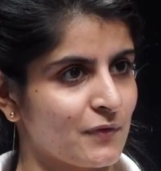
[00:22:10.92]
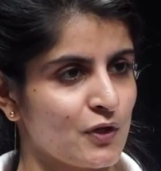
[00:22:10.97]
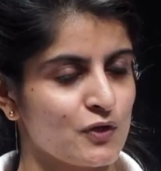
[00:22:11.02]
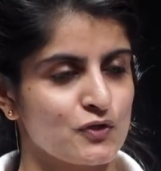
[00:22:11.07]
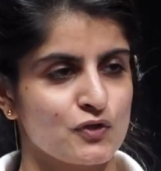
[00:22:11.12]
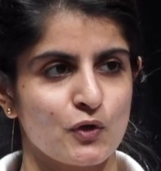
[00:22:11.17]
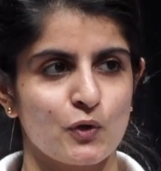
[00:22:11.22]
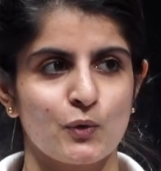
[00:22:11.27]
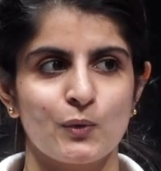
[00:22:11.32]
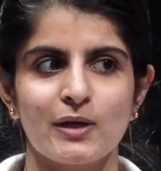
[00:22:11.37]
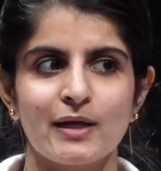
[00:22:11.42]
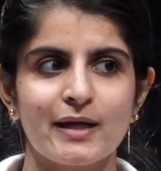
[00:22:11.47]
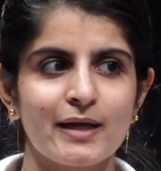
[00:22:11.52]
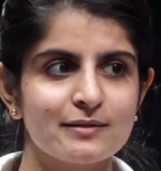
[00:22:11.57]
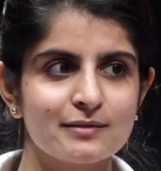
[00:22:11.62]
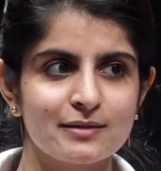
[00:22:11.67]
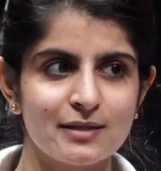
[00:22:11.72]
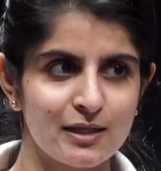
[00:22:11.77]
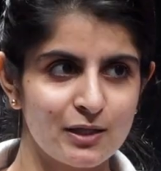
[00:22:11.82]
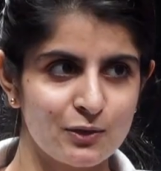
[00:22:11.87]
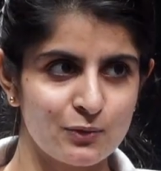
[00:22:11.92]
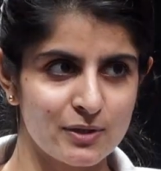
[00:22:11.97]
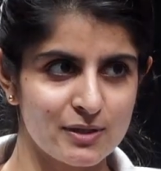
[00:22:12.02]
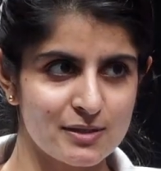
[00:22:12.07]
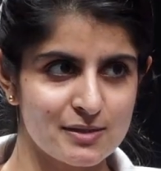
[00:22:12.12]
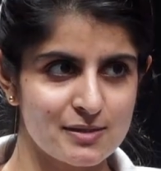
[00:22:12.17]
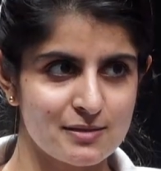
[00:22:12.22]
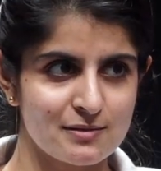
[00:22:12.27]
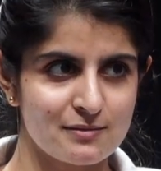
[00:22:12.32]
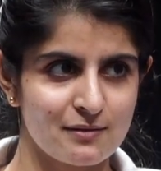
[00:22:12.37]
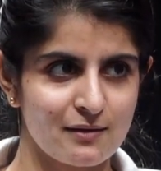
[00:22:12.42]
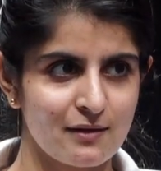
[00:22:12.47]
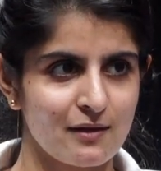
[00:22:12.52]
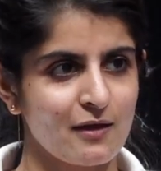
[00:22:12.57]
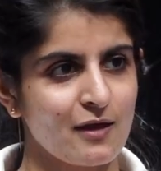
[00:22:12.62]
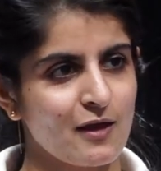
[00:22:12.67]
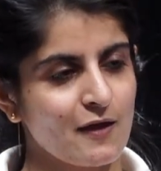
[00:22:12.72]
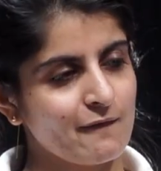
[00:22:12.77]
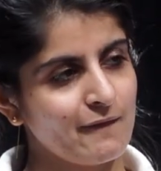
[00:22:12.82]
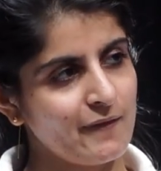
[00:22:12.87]
So you only get 3 units.
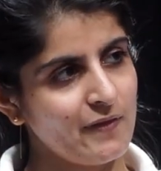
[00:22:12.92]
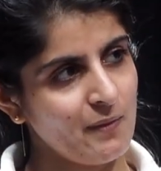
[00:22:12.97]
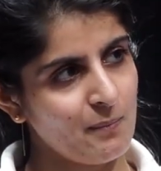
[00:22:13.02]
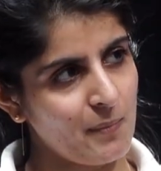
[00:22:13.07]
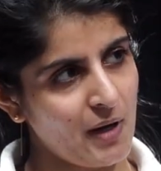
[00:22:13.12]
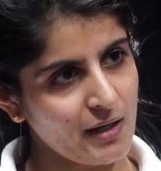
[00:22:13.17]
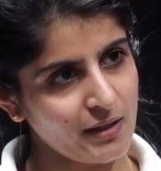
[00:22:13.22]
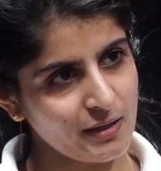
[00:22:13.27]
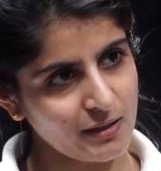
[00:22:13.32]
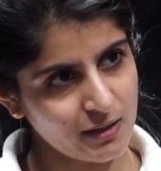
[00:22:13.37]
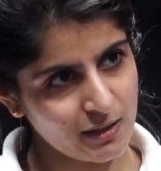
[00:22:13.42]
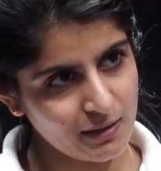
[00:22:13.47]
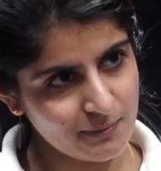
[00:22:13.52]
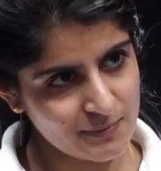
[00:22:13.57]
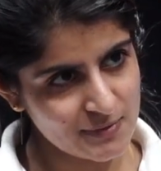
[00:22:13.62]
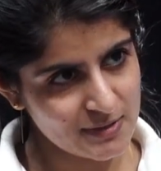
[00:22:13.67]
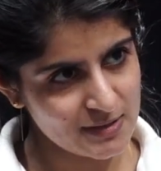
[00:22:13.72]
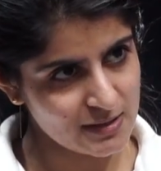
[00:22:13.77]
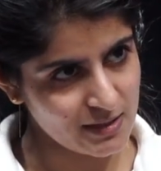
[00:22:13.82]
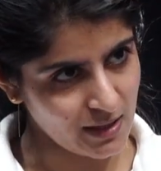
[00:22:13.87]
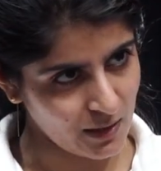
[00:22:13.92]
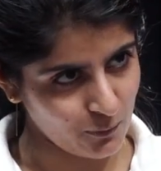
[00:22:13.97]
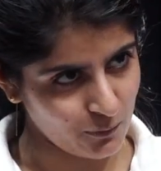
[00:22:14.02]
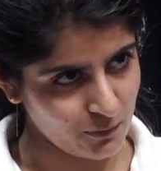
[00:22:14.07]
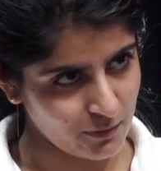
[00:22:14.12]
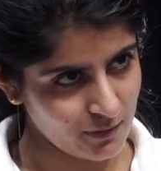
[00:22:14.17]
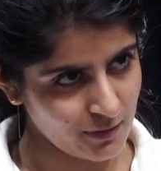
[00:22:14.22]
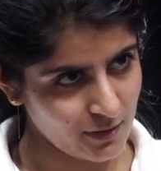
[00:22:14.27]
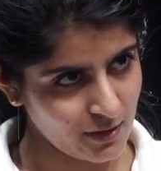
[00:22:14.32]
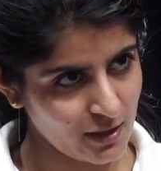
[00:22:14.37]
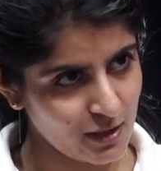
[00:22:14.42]
When the market comes down,